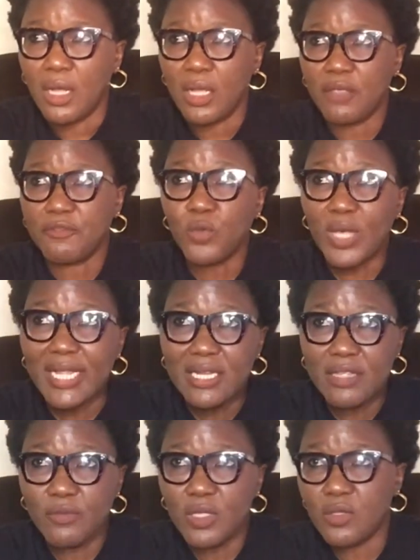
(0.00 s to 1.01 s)
If you can't
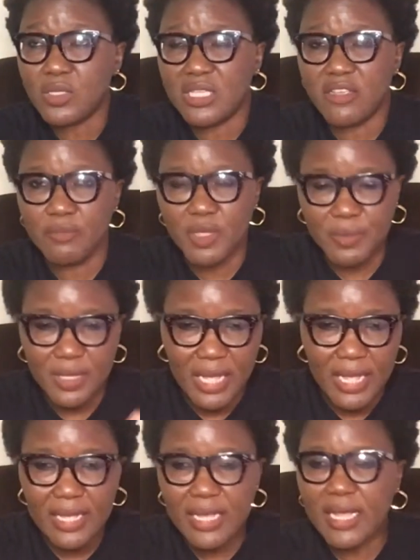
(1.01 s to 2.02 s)
live with yourself, maybe
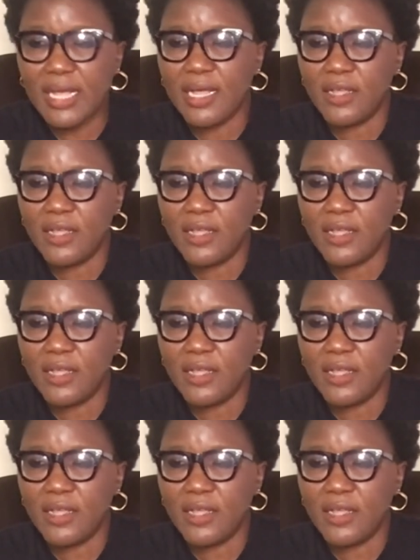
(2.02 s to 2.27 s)
anger,